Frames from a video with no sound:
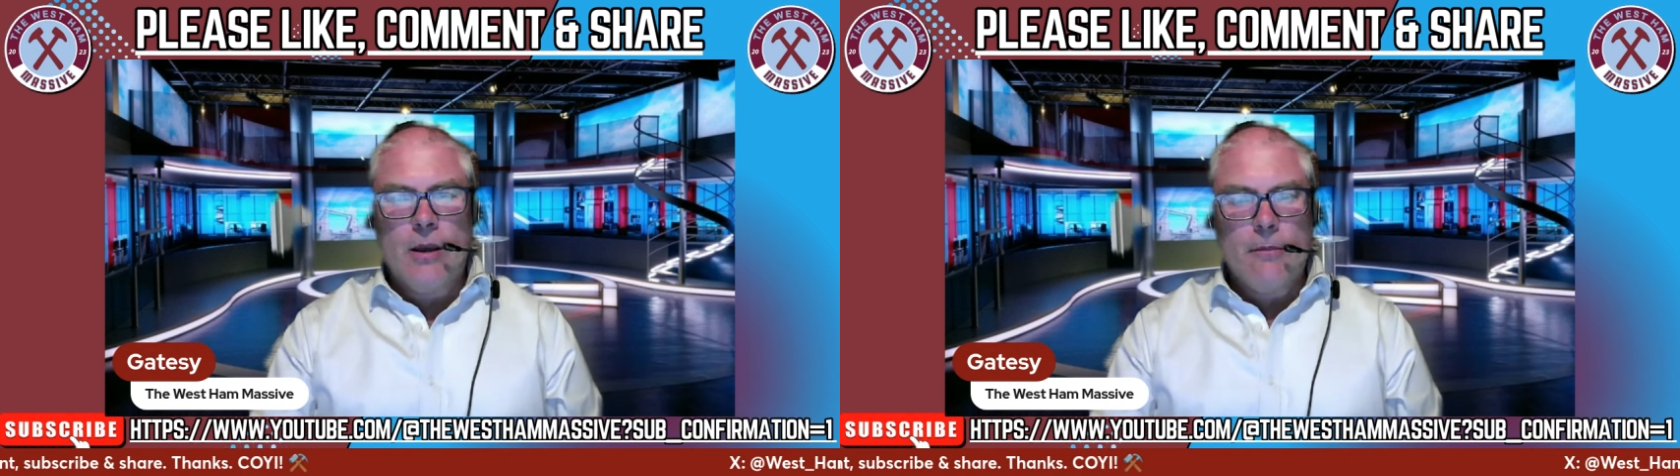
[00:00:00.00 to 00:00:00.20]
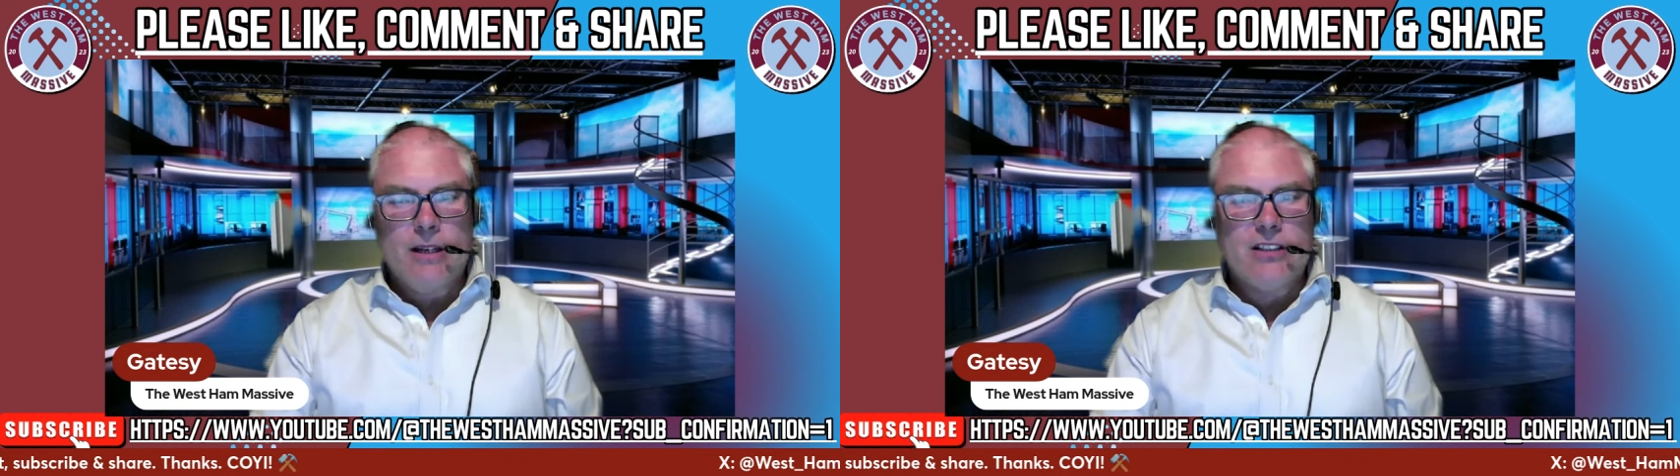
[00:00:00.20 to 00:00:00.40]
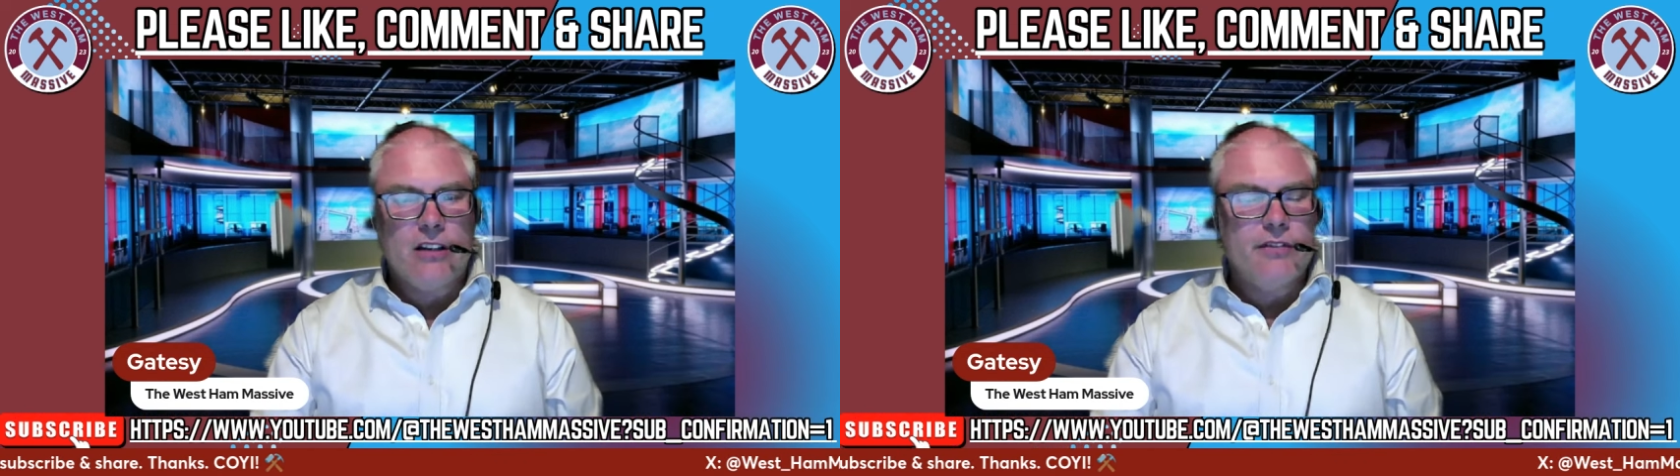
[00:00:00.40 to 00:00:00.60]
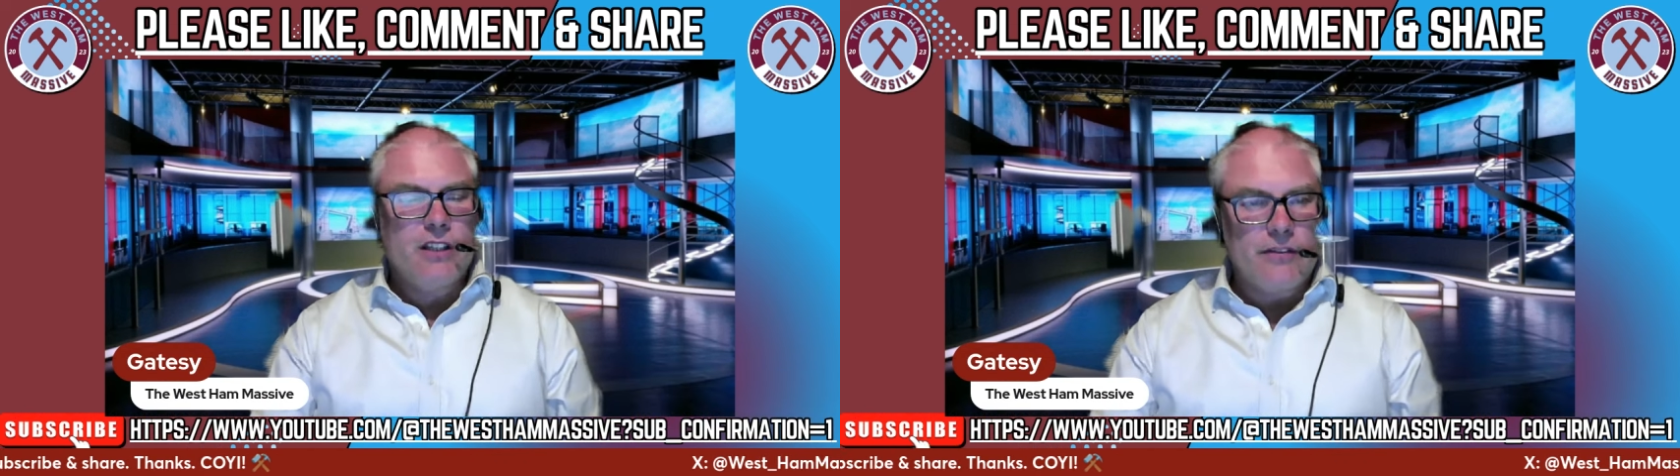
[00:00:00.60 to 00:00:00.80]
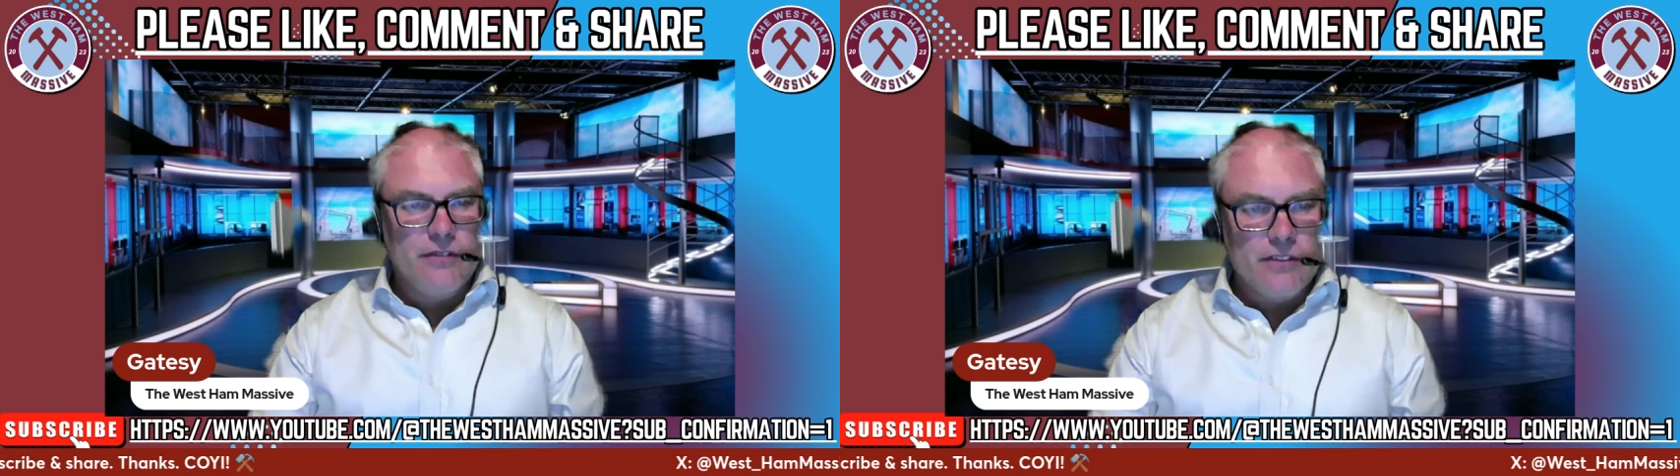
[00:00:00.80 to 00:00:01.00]
Please don't
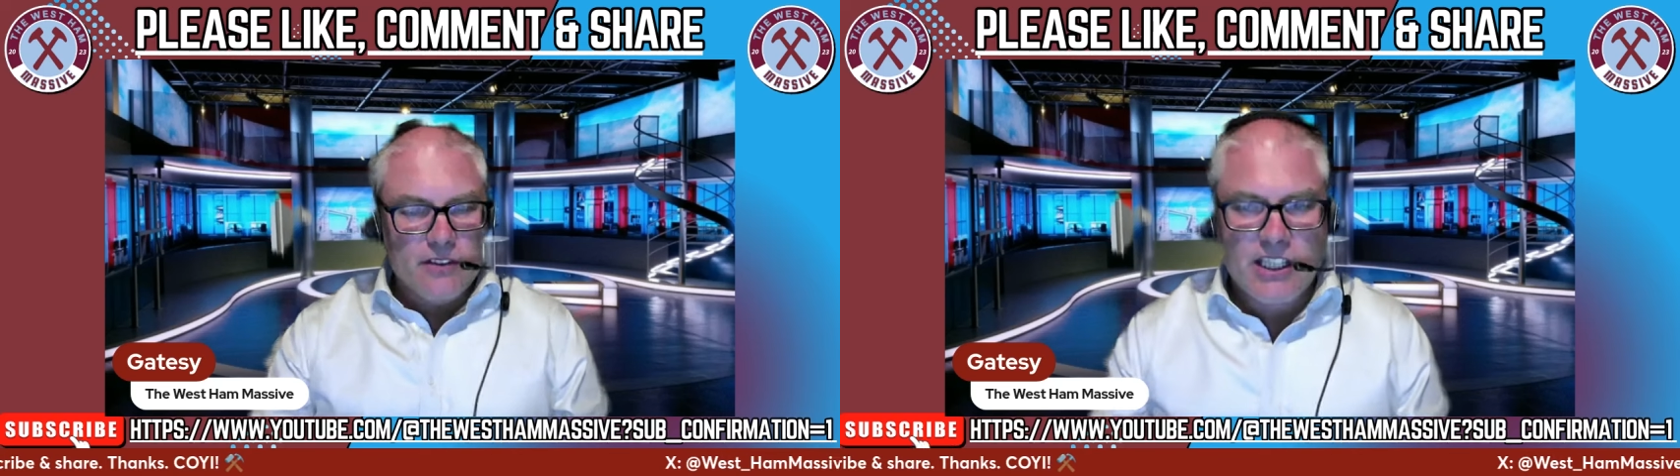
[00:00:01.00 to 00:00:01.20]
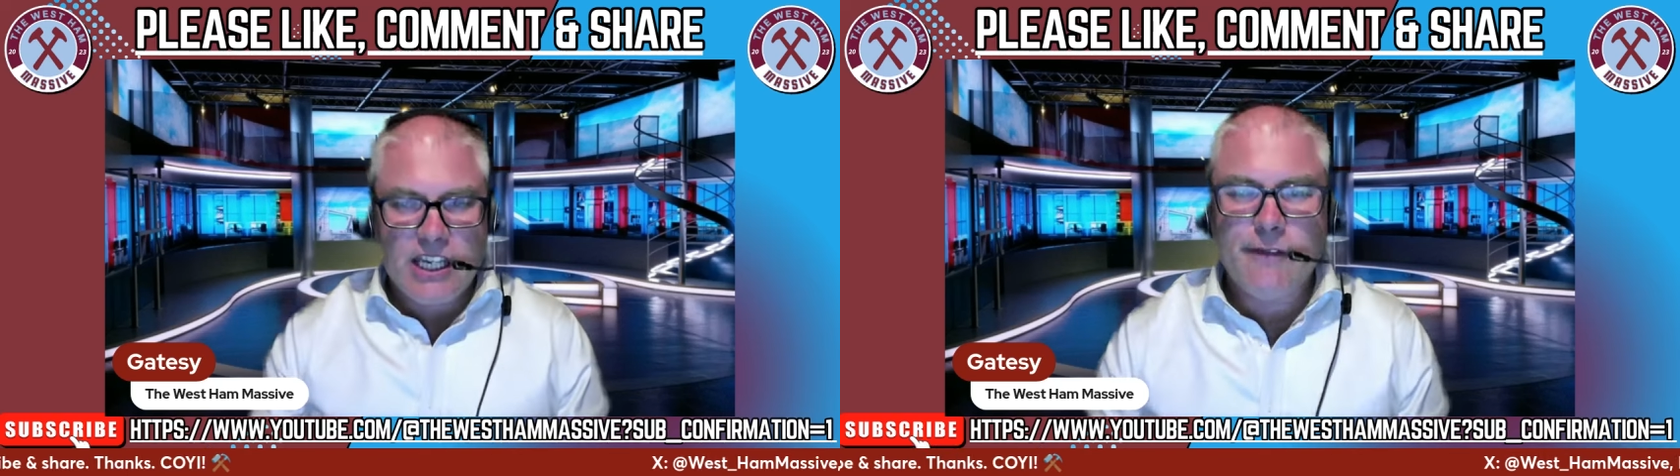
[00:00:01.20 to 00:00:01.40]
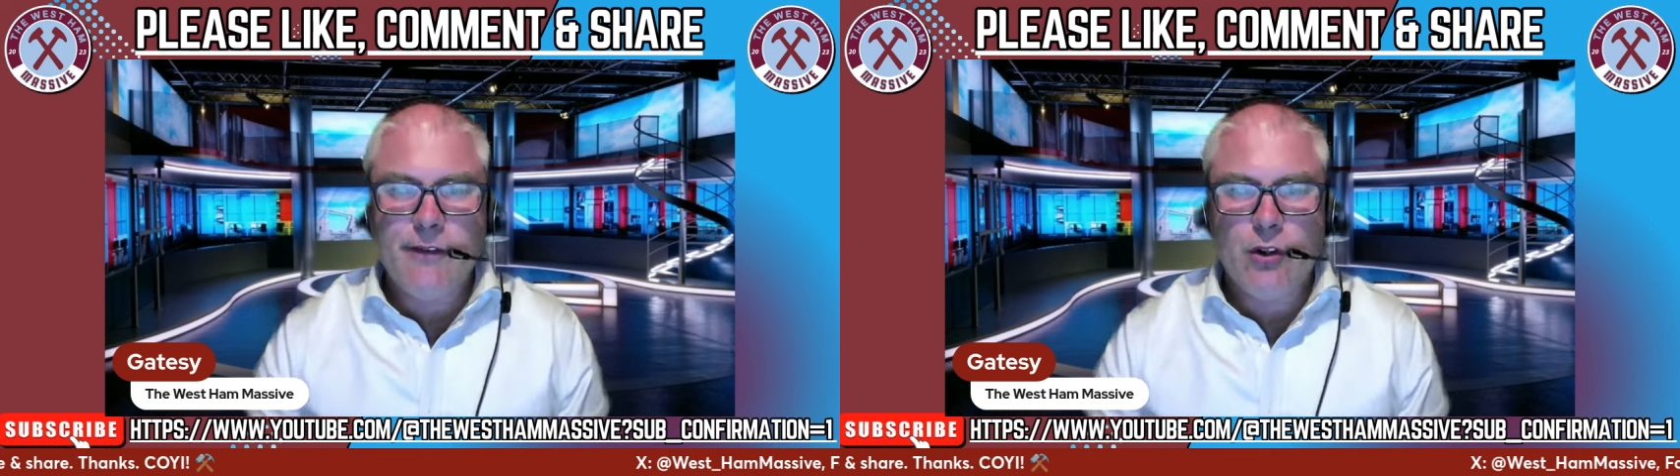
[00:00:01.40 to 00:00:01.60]
forget to give